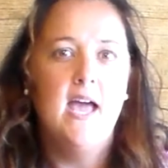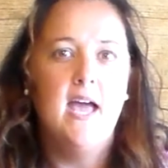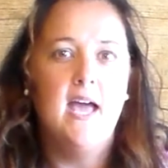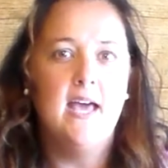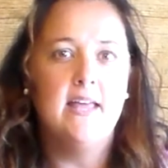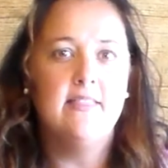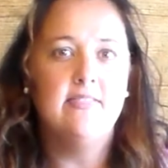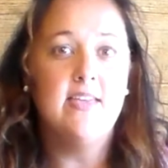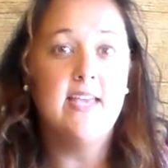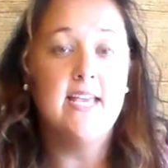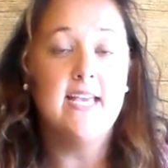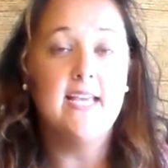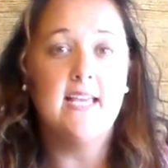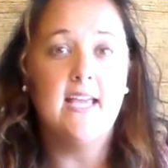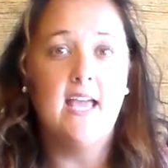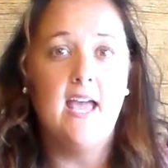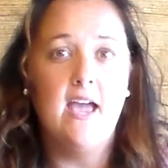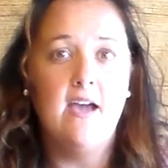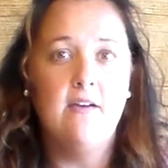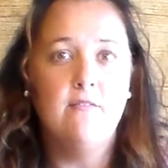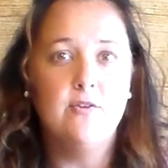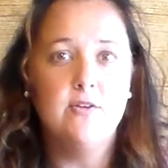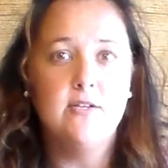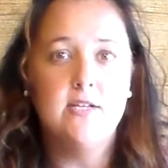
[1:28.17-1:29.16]
I think
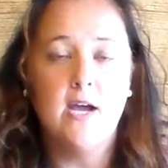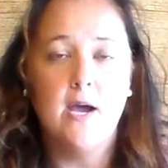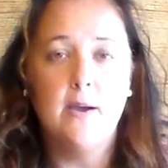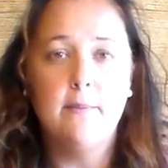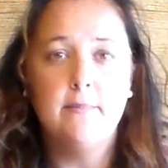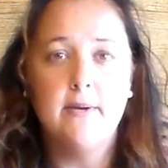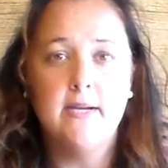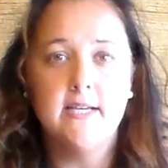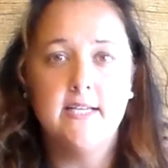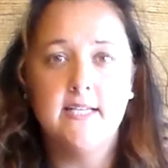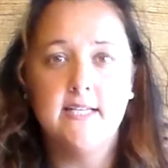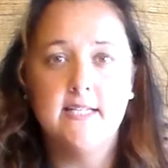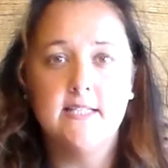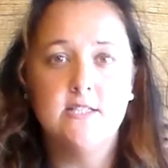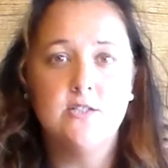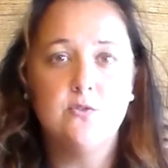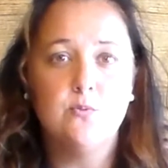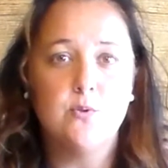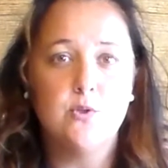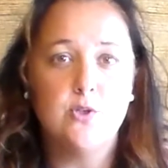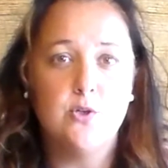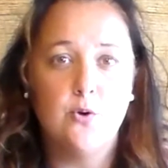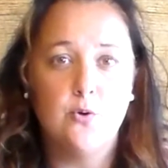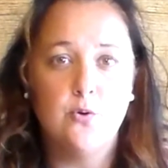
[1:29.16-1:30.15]
every time my
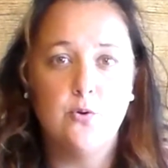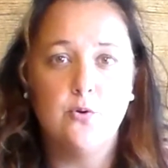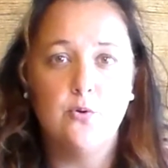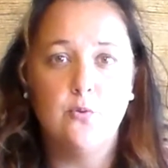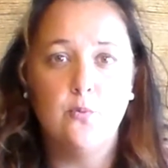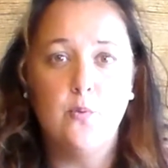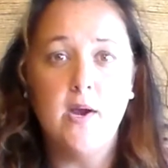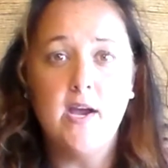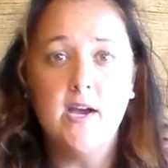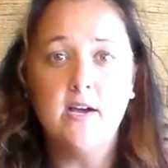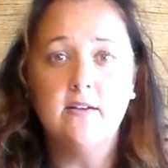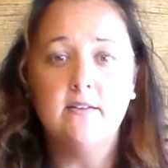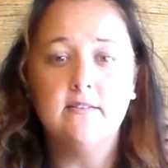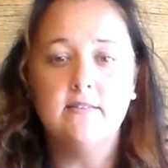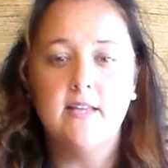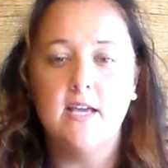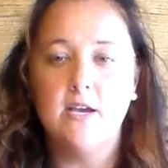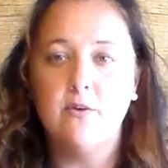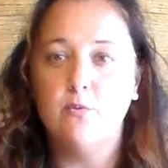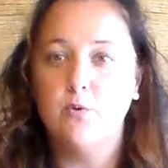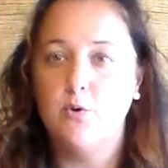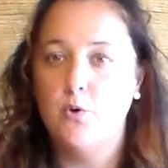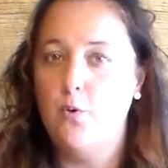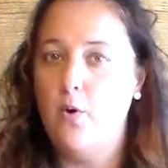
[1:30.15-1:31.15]
kids were turning around,
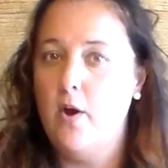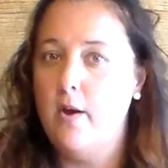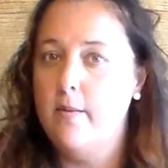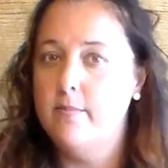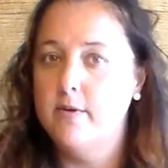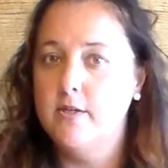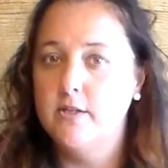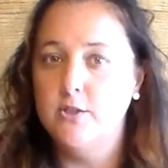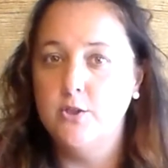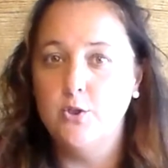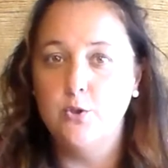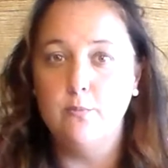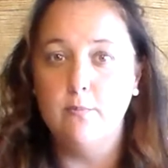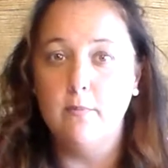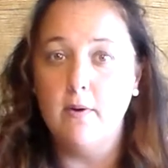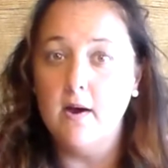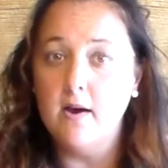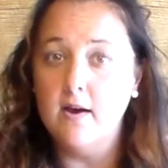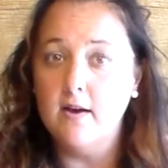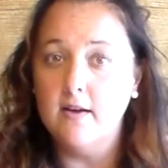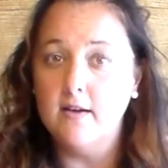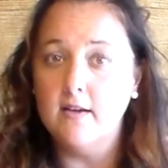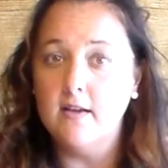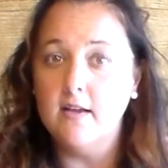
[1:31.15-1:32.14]
they were grabbing a new
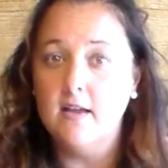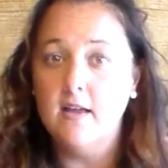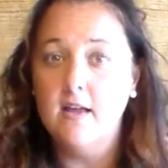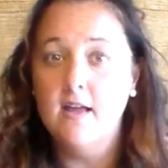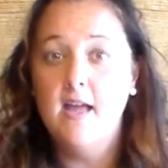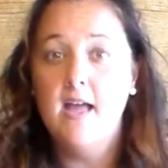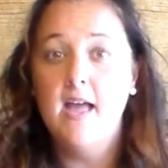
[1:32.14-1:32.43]
mug,